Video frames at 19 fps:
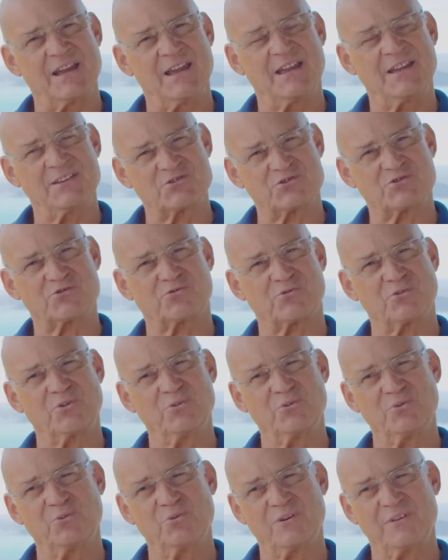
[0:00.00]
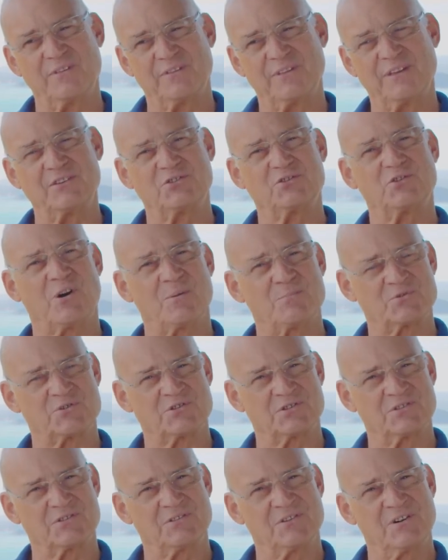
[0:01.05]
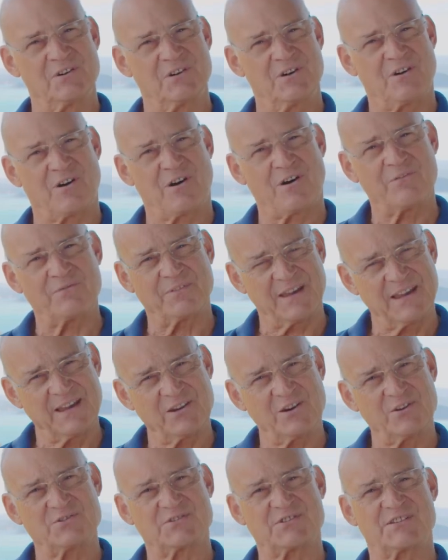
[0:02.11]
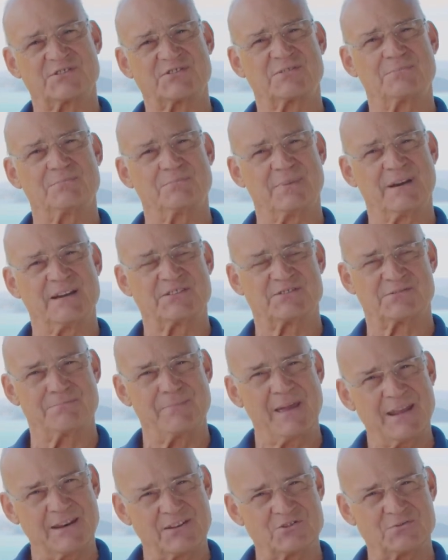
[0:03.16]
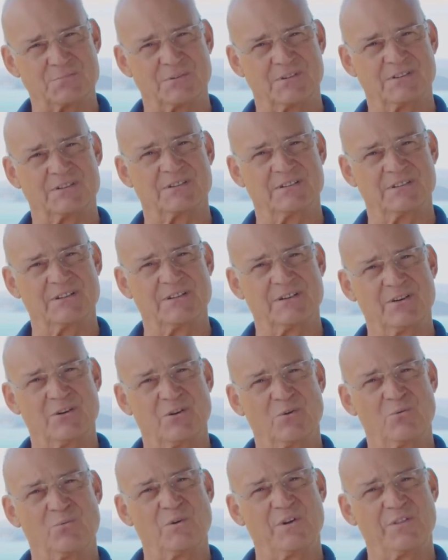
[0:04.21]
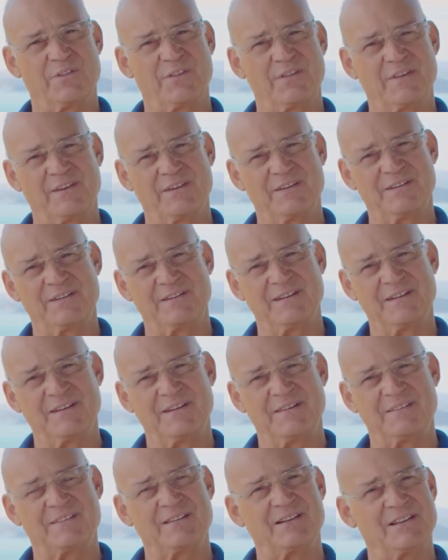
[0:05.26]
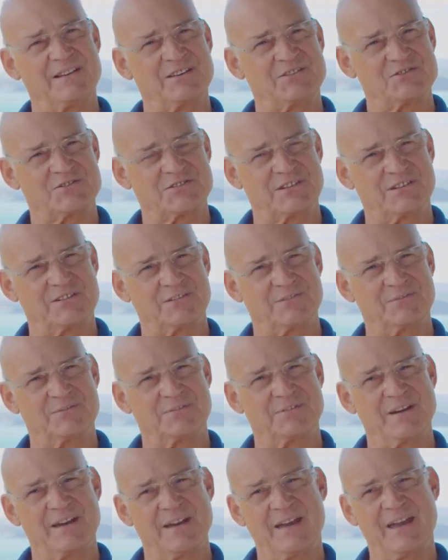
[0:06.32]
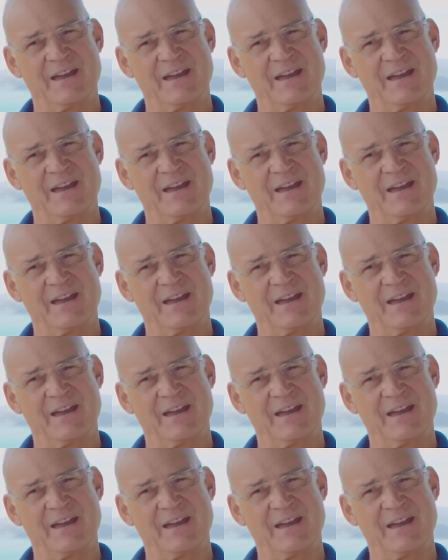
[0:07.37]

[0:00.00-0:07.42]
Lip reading: is through the adoption of ecosystem-based management within the legislative